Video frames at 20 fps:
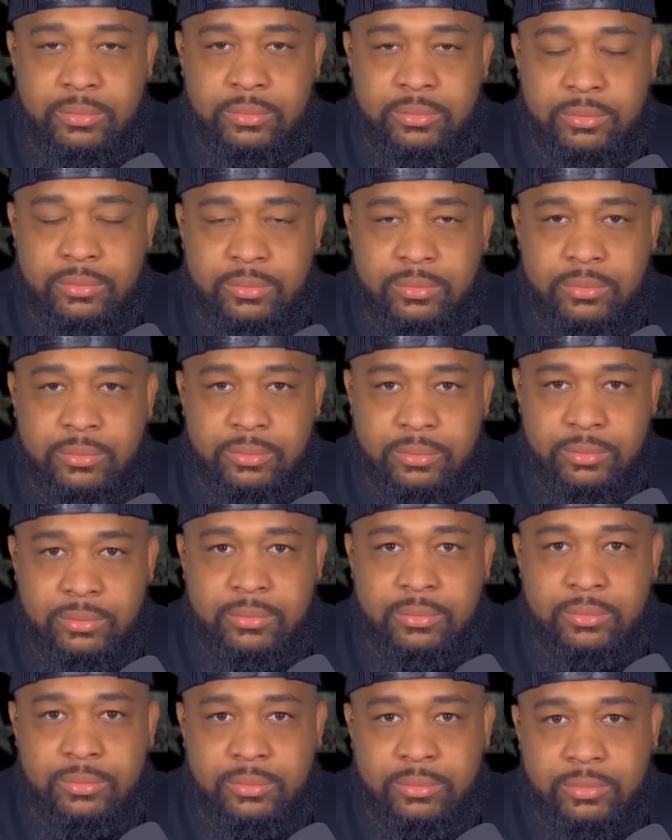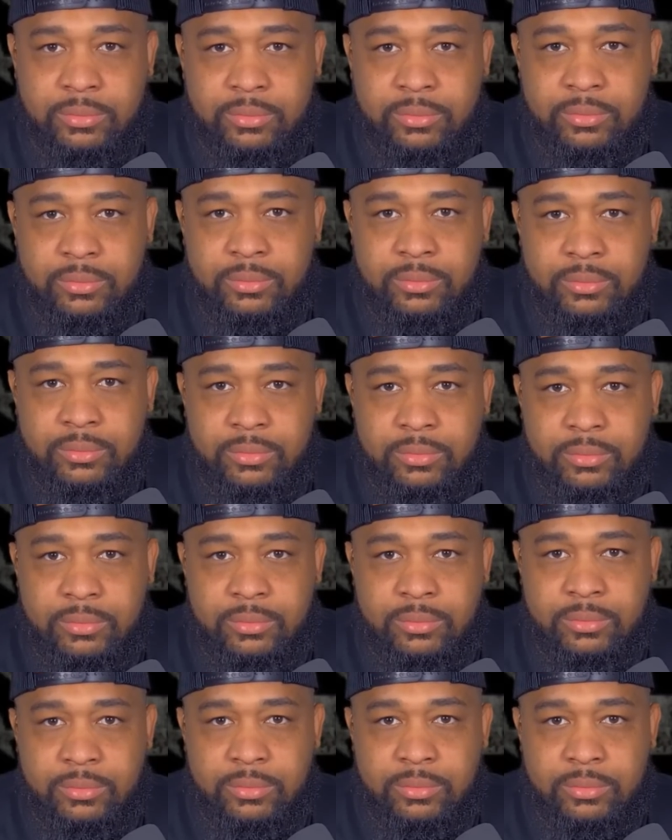
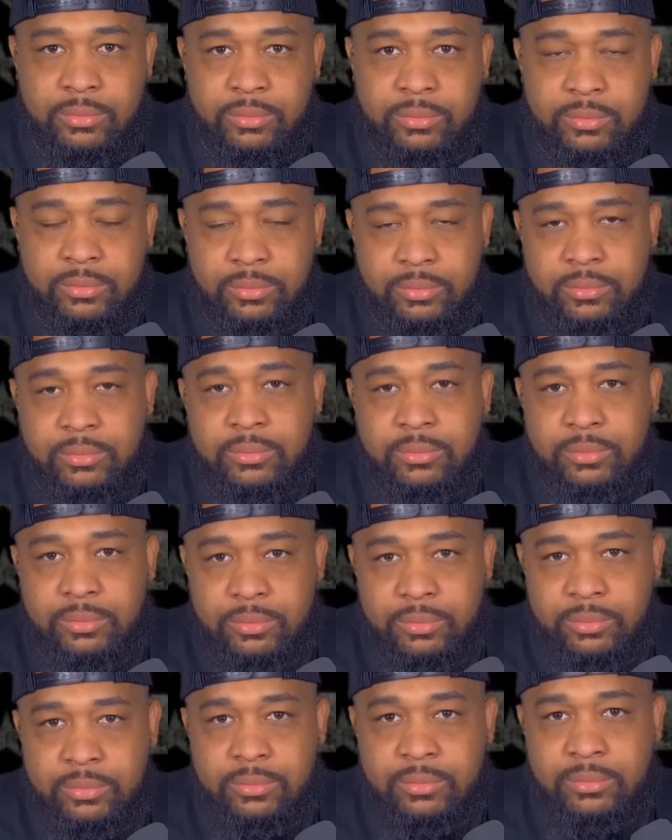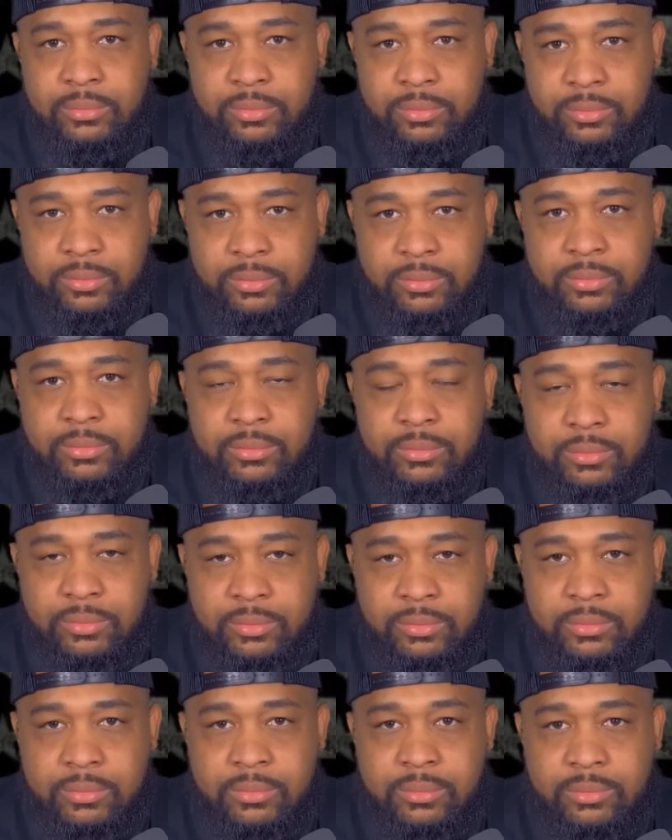
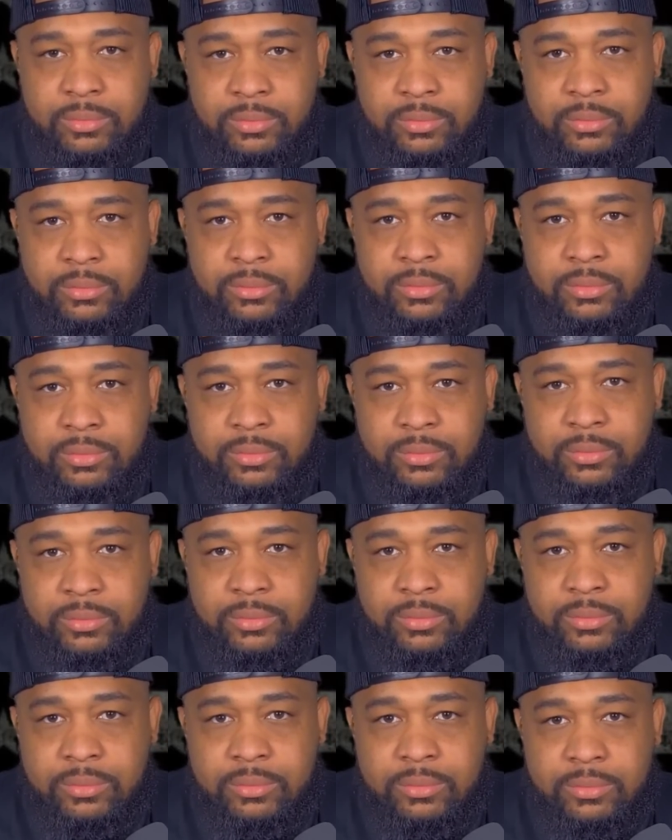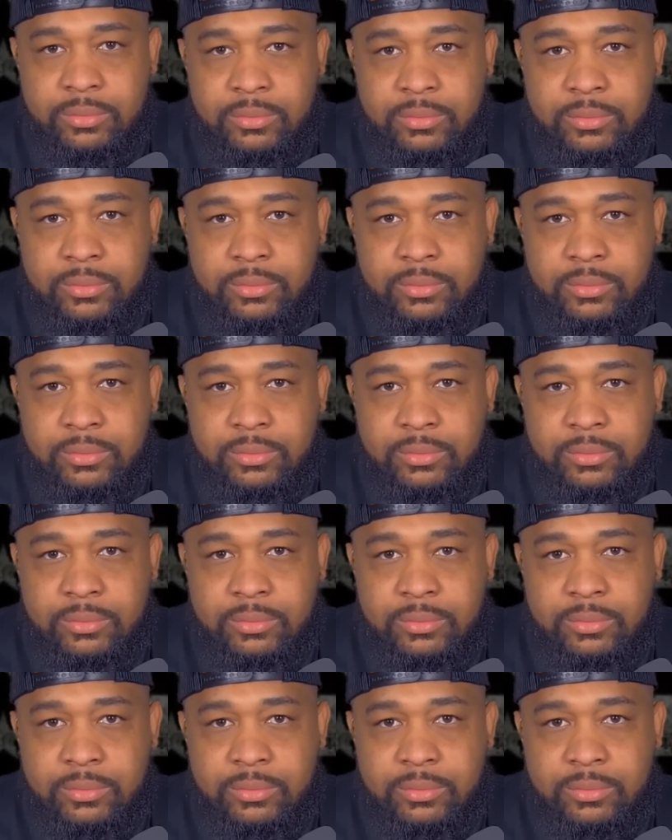The person shown says nothing.